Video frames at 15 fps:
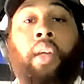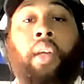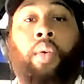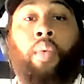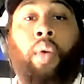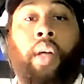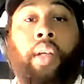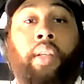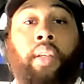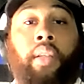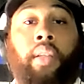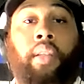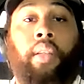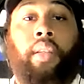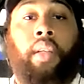What
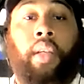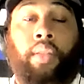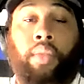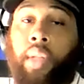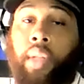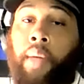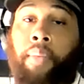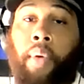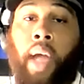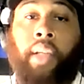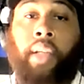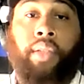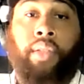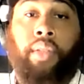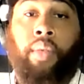do they
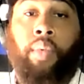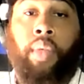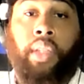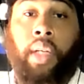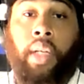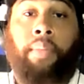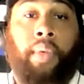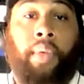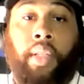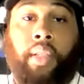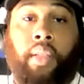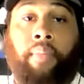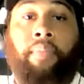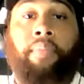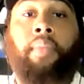practice, what they preach?